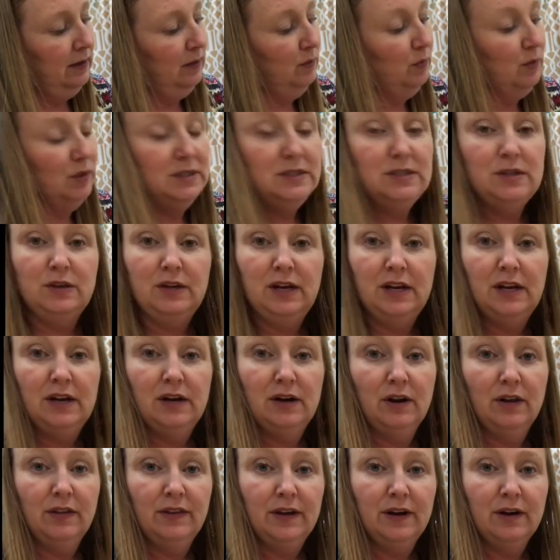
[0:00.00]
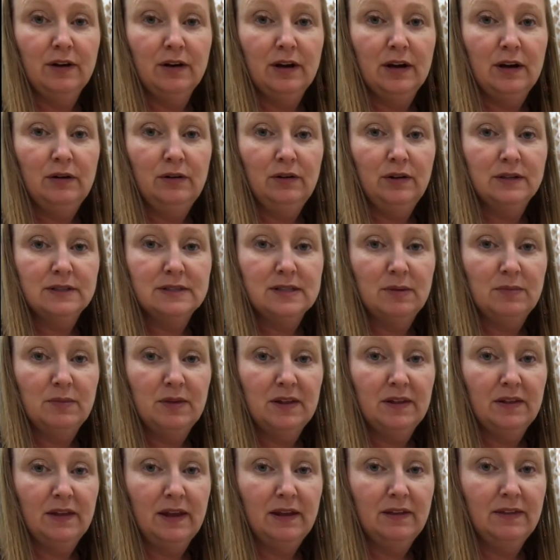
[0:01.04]
And once you get it on there, it'll look
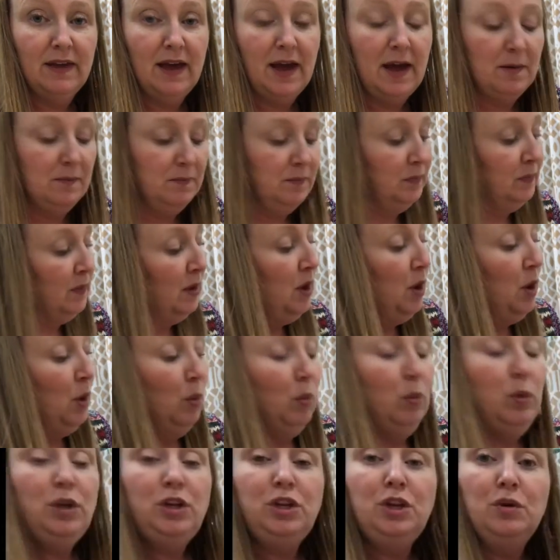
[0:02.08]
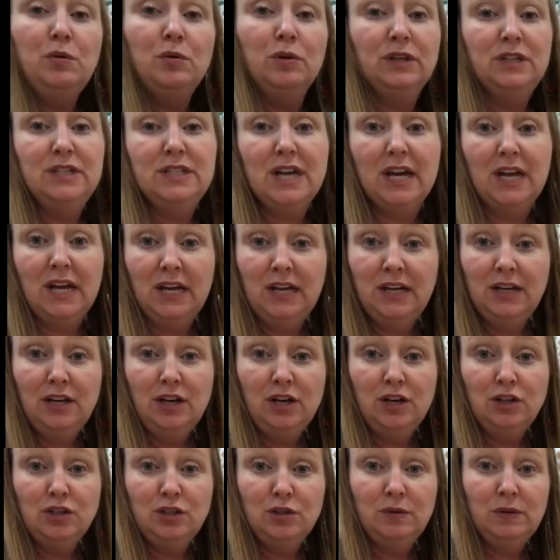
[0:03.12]
something like that. When you are
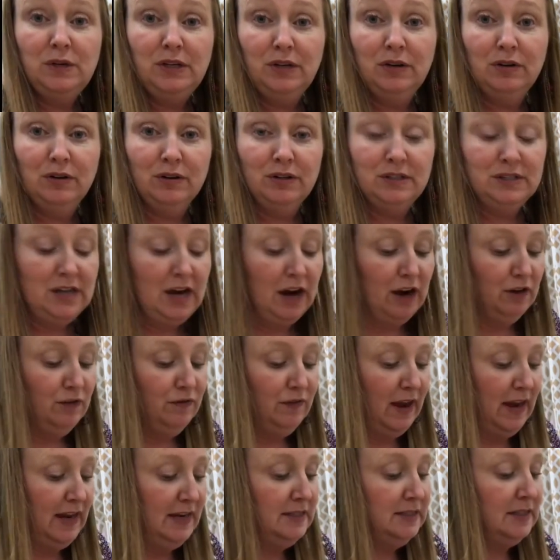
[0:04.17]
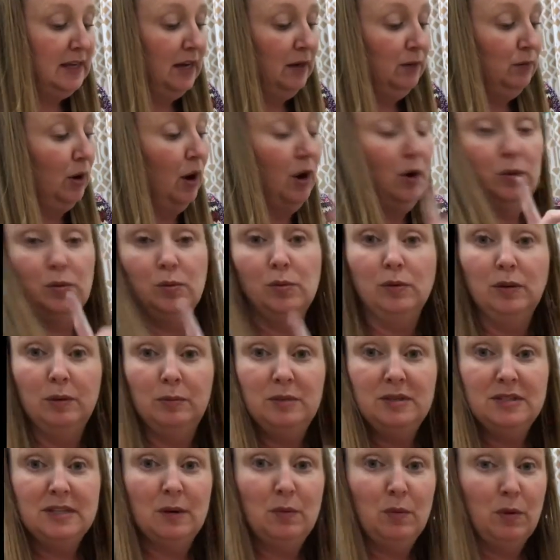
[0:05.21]
done doing your entire face, and oh, let
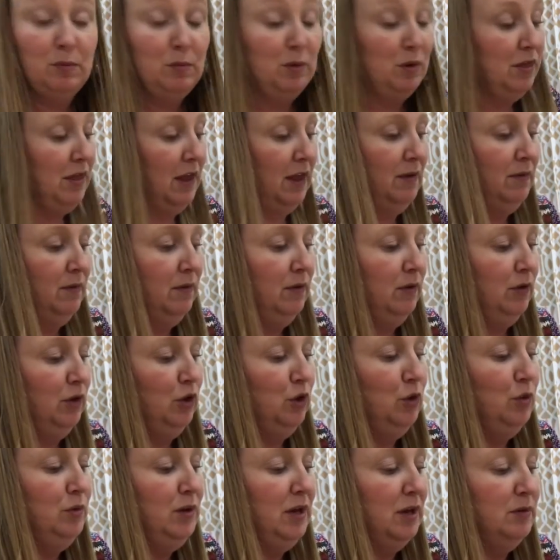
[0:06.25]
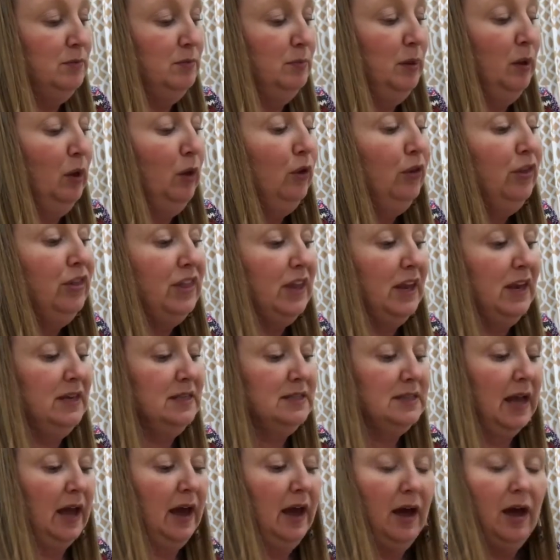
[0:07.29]
me say one more thing. You can build
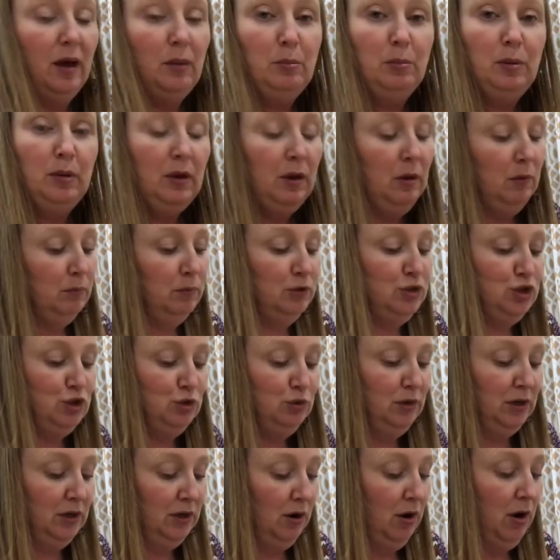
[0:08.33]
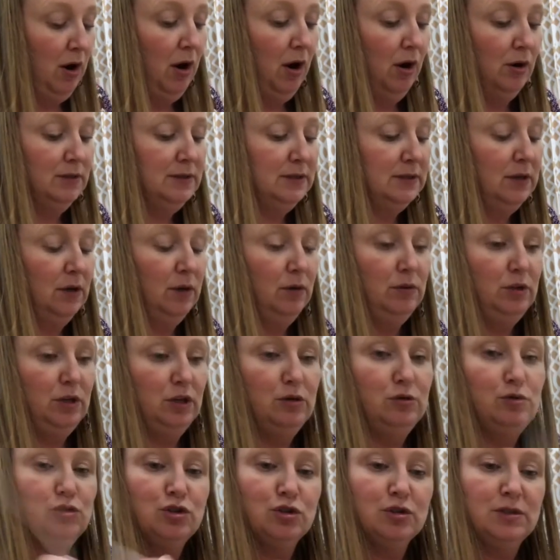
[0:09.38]
things up, but you can also
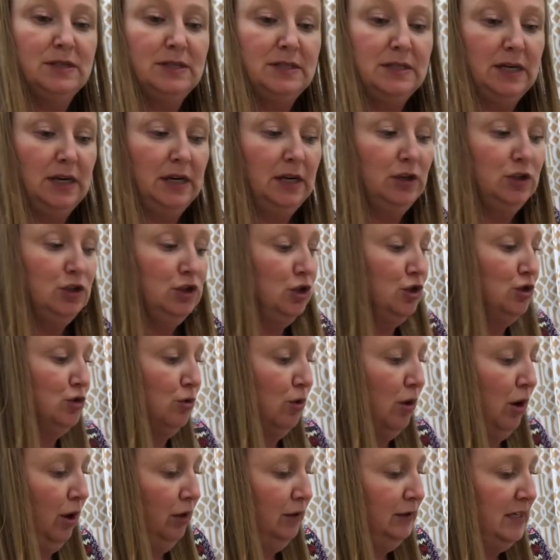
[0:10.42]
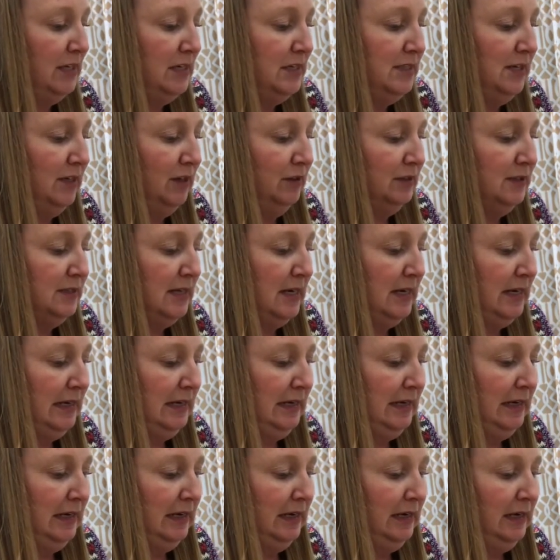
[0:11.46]
use your stick to draw details
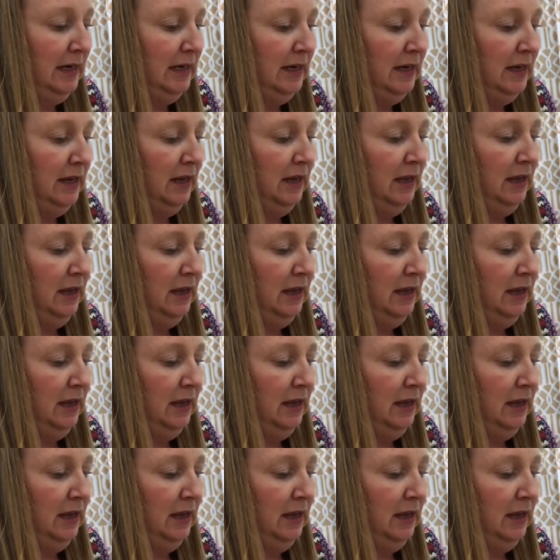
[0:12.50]
in